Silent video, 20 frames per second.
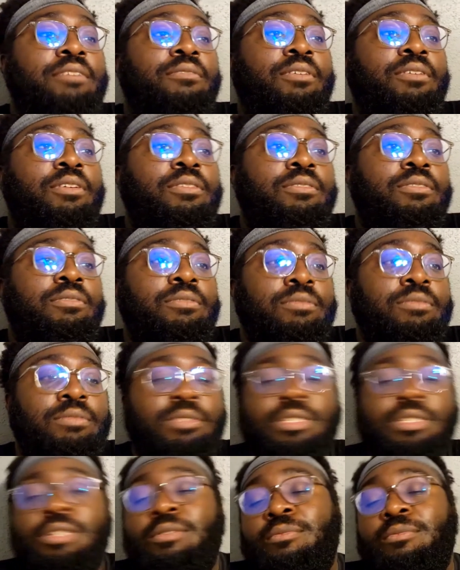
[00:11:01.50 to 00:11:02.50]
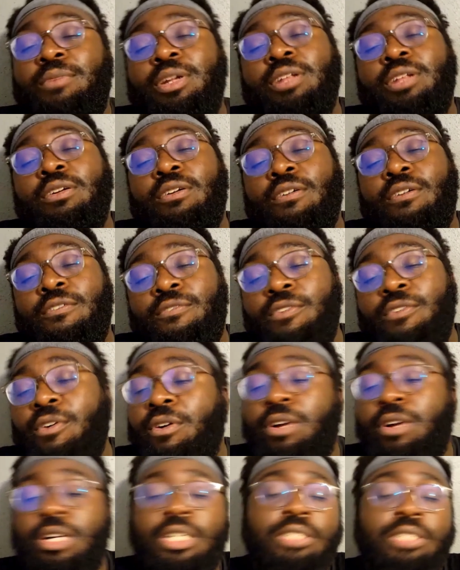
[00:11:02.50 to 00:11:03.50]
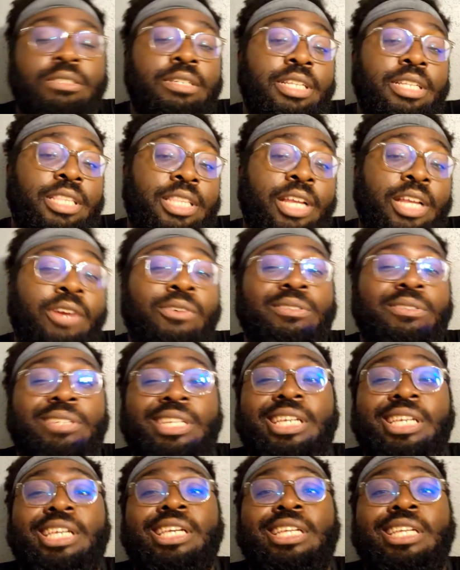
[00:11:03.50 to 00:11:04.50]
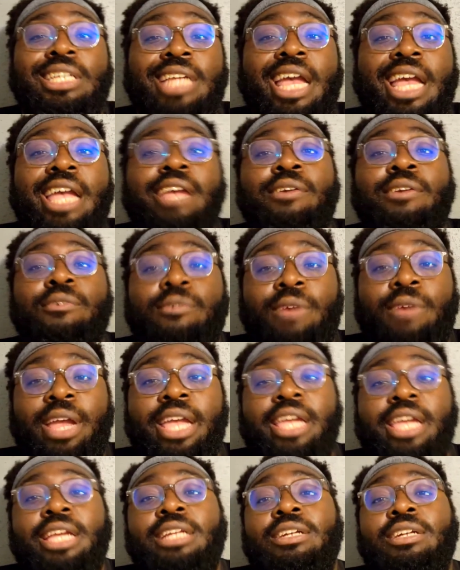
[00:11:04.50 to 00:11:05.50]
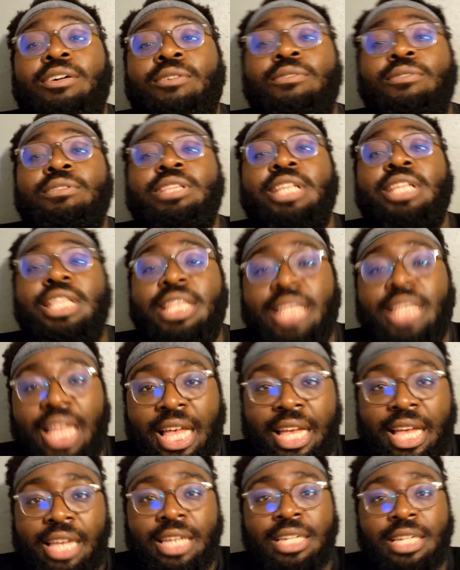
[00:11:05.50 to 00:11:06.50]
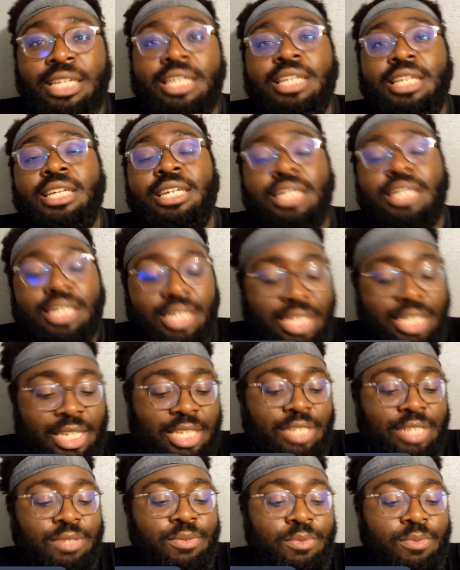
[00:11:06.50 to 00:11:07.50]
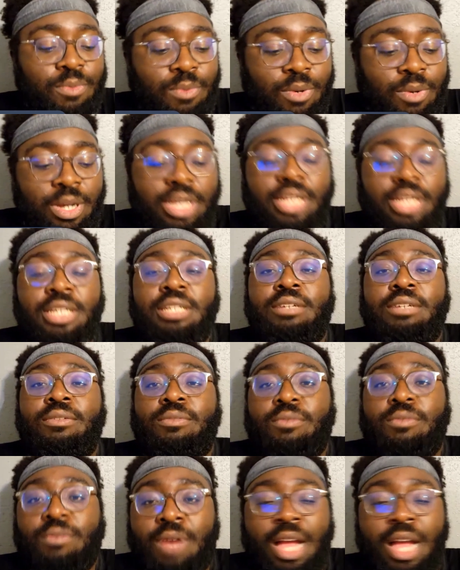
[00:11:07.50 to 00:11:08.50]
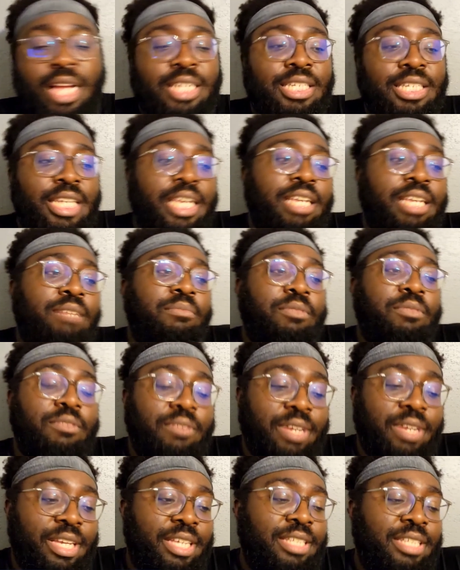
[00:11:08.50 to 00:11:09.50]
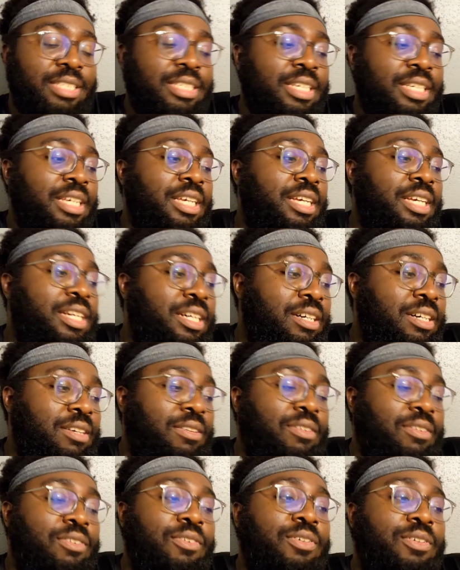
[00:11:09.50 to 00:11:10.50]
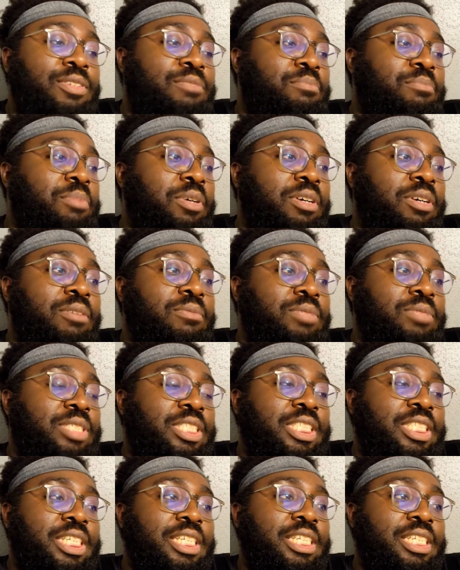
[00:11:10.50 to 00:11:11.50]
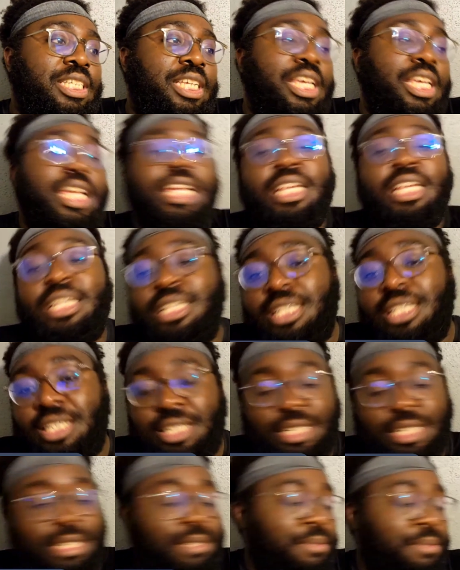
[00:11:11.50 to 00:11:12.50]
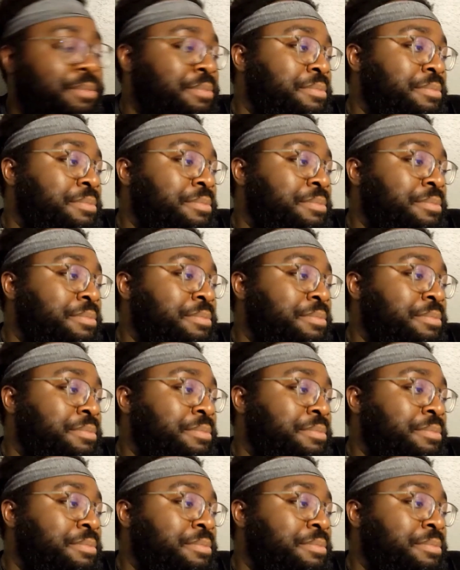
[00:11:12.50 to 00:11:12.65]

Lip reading: Rose with her 413-day reign on the line against one Roxanne Perez. Of course, Book was just eating this up.